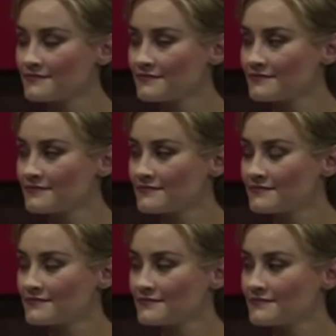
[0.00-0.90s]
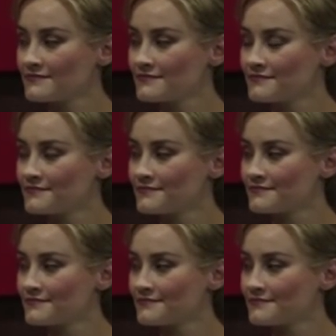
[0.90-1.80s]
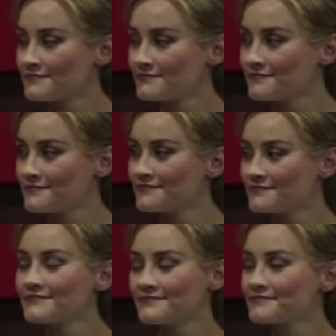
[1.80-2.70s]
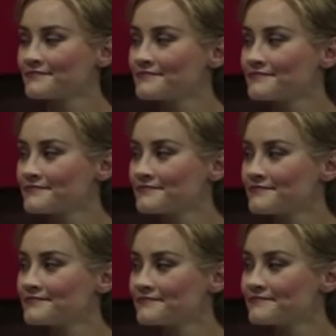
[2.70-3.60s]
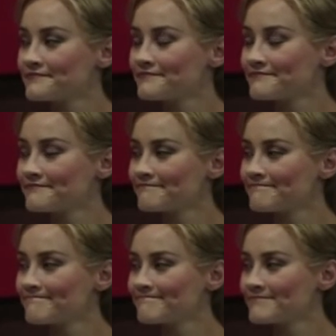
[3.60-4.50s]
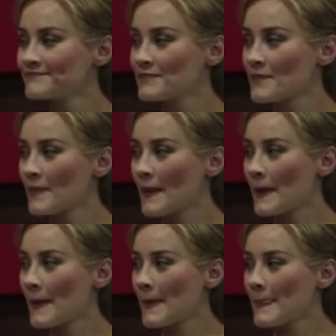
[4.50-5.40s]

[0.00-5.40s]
This person isn't speaking.